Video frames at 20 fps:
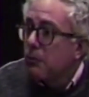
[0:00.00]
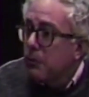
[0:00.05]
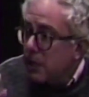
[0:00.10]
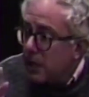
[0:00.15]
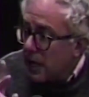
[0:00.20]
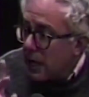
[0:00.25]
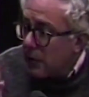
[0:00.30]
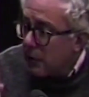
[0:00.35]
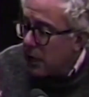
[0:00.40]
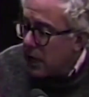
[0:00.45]

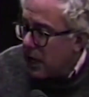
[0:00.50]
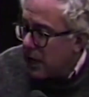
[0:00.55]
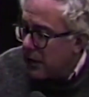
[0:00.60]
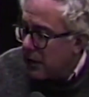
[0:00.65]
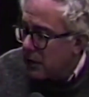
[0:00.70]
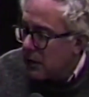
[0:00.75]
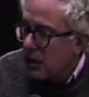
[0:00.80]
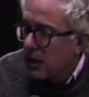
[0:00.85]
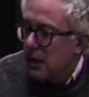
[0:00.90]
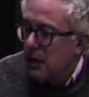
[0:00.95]
But now we got
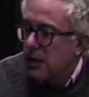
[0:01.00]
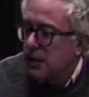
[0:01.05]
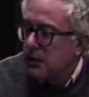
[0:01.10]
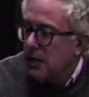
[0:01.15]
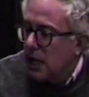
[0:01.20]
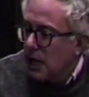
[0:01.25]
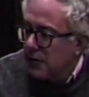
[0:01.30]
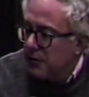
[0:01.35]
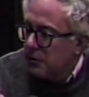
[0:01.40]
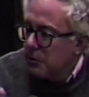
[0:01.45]
it. That's
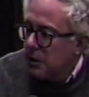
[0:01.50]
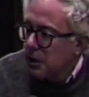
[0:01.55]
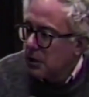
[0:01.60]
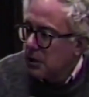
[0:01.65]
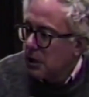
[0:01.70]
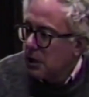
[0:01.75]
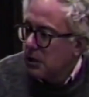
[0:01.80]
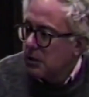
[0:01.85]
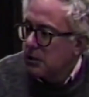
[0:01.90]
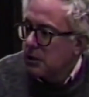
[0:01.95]

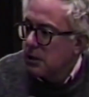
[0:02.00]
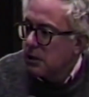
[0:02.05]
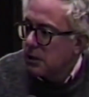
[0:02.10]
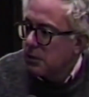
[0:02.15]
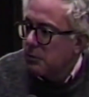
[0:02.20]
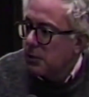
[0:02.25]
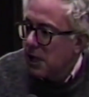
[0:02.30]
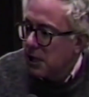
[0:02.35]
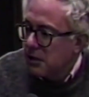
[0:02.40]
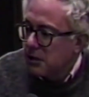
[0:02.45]
$500,000 a
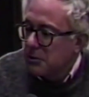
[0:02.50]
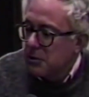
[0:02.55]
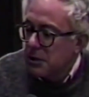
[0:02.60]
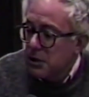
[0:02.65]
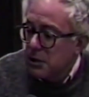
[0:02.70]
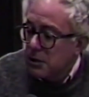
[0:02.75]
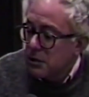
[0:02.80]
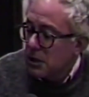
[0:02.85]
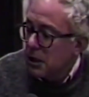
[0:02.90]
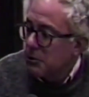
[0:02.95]
year
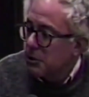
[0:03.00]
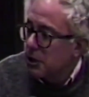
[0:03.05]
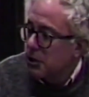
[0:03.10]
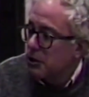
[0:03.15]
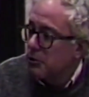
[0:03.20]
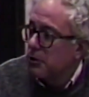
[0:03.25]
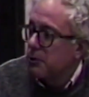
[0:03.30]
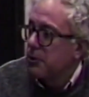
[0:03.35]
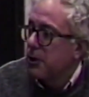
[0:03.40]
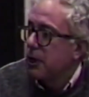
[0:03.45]
approximately that's coming in
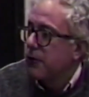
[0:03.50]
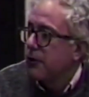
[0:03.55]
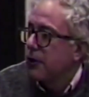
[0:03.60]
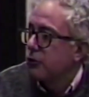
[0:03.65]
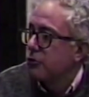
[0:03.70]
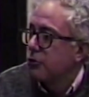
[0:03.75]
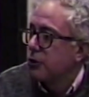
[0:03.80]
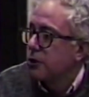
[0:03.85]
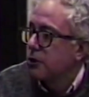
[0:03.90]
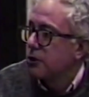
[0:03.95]
to repave our
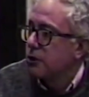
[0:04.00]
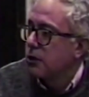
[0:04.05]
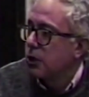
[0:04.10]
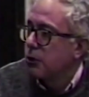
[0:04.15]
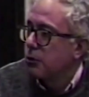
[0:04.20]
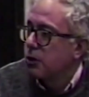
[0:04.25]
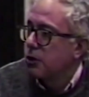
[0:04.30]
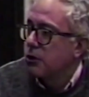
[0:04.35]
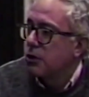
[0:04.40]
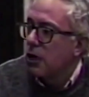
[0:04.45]
streets and
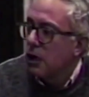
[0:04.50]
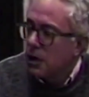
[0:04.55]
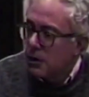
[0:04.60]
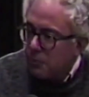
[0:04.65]
sidewalks.